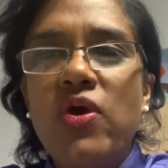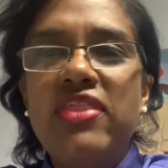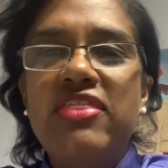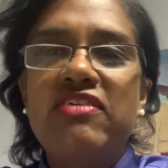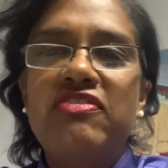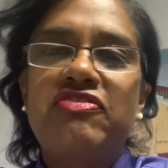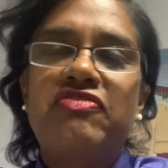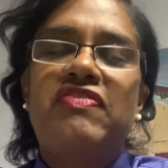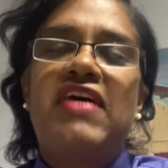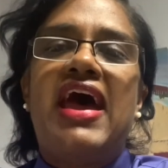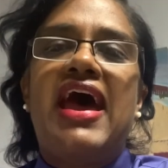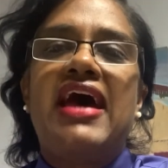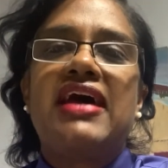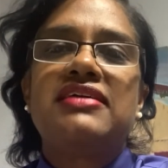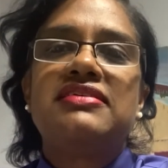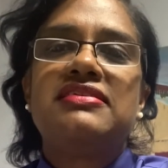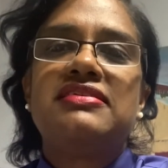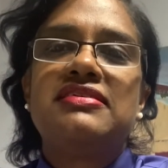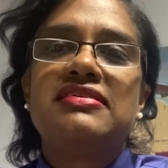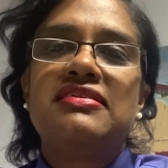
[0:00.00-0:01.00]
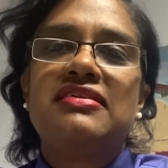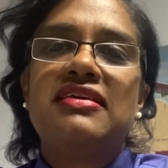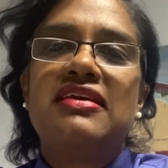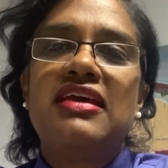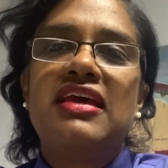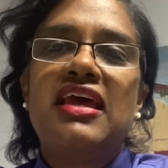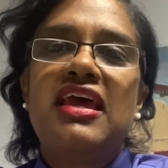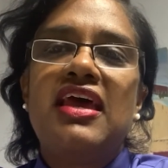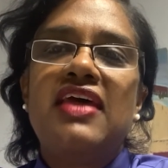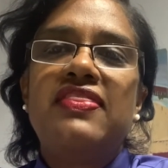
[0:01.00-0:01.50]
the fact
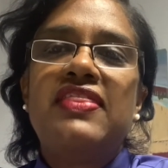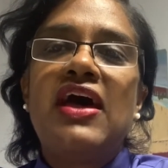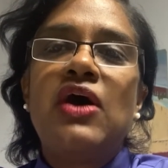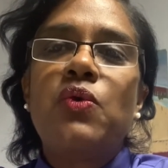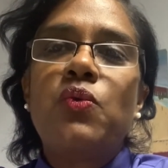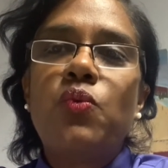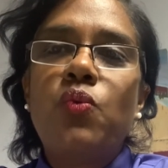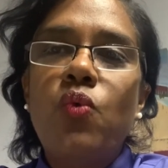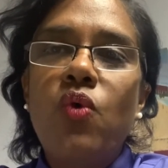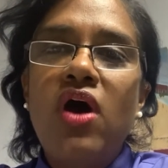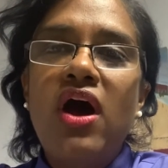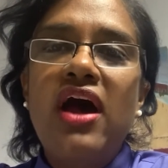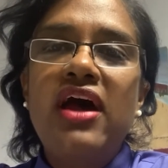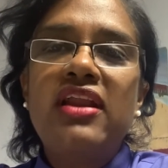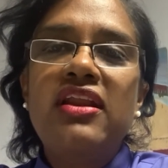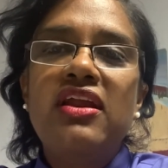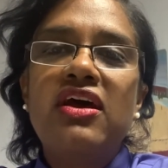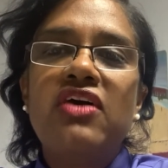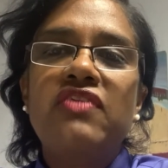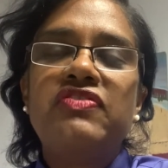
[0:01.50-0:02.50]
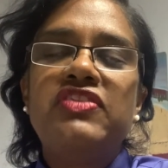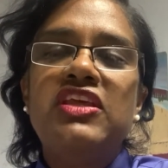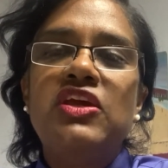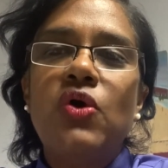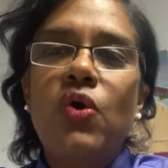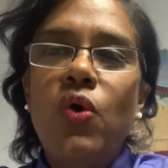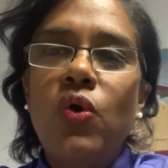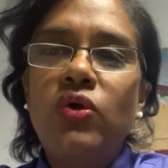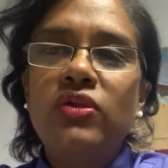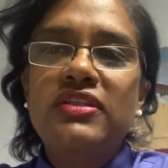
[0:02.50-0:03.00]
that one of the
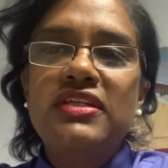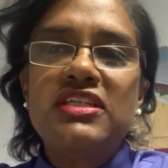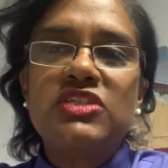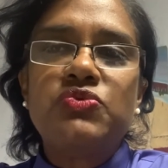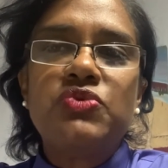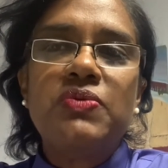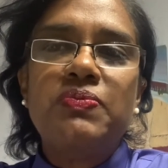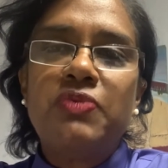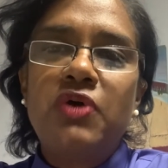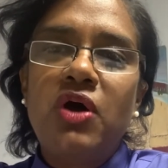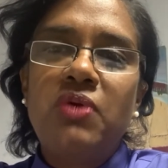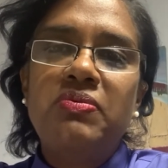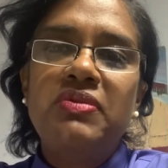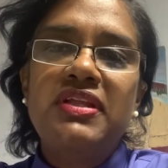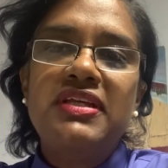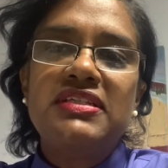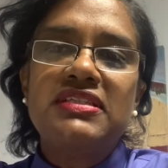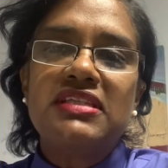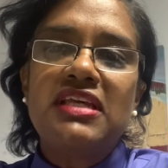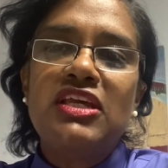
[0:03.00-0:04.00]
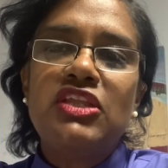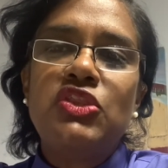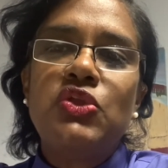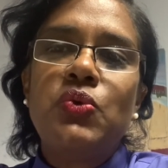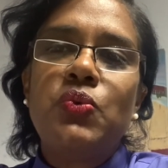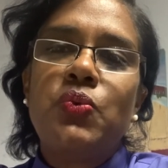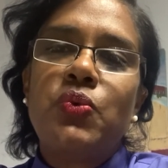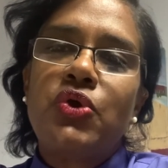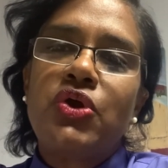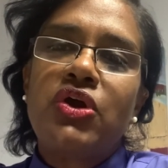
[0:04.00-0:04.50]
oldest republics in the
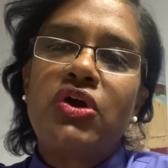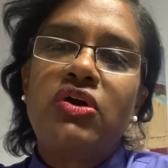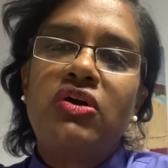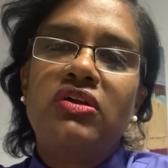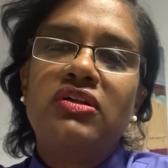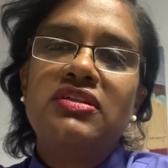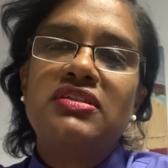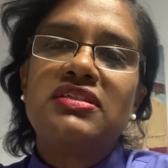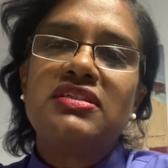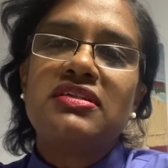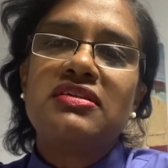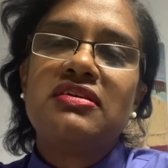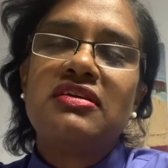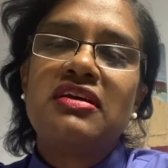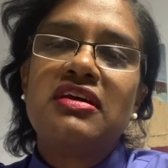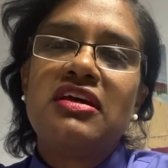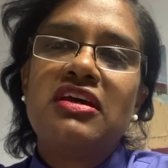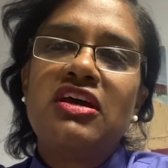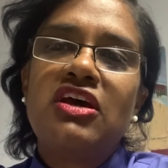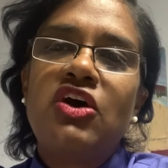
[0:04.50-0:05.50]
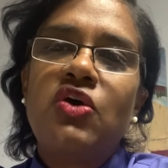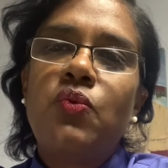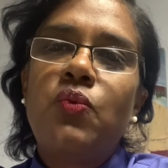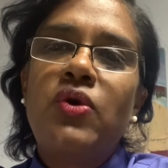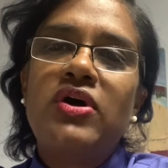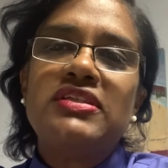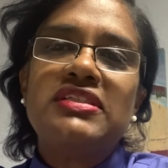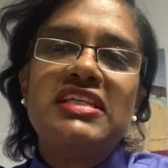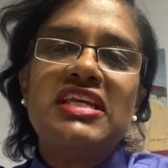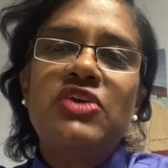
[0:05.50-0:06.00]
world
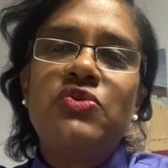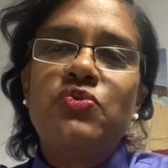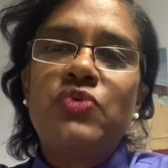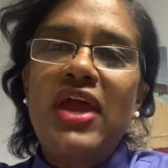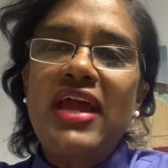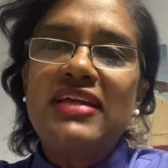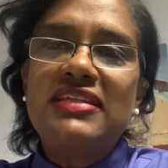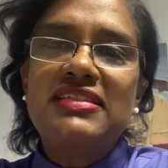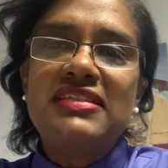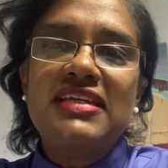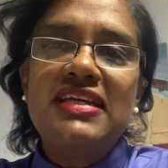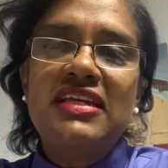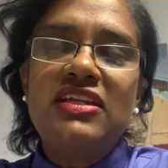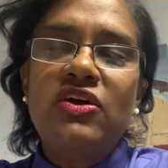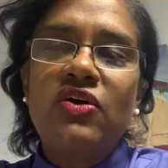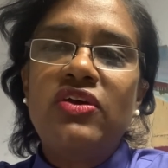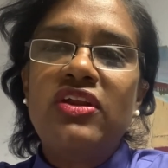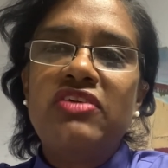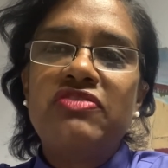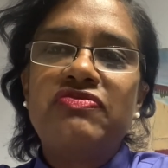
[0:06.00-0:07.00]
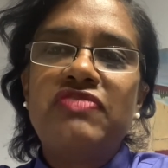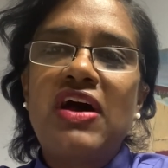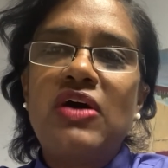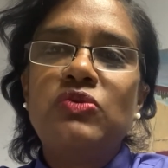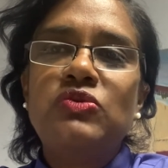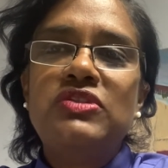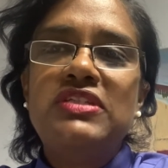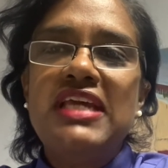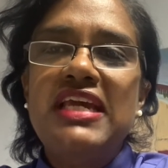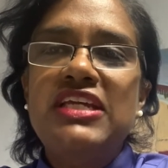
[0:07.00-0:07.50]
was erected on a
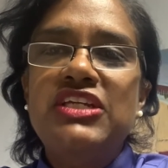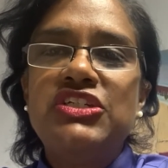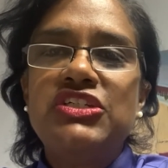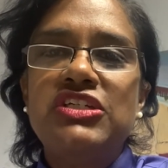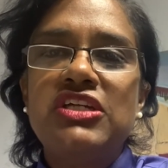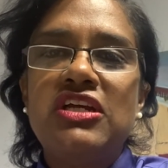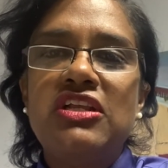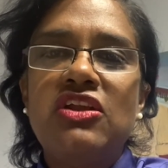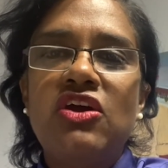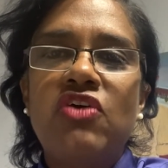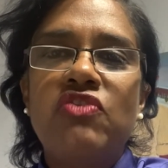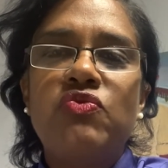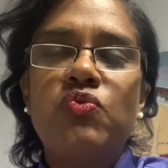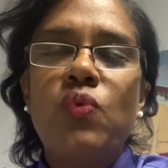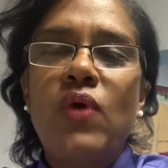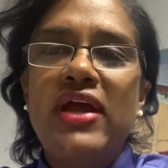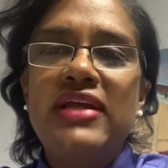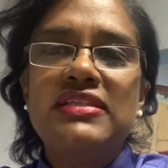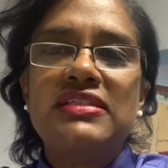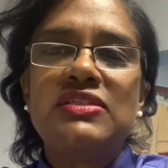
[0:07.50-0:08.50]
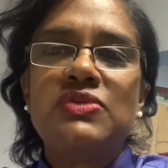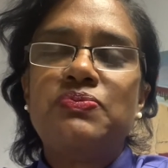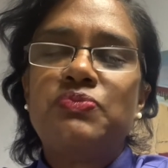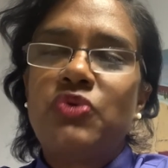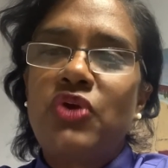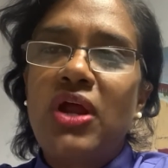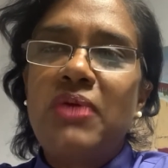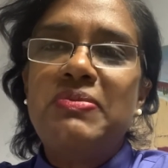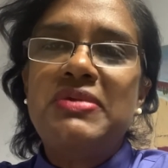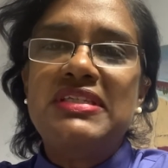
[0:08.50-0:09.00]
foundation of white
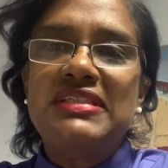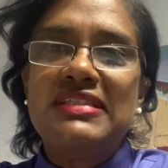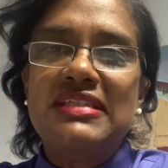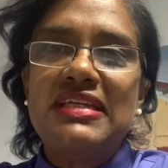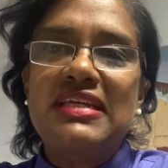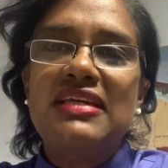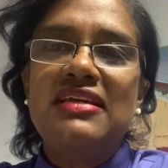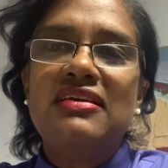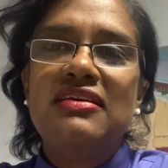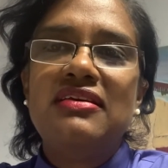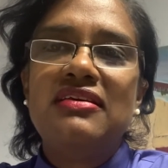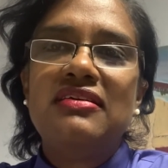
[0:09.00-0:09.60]
supremacy,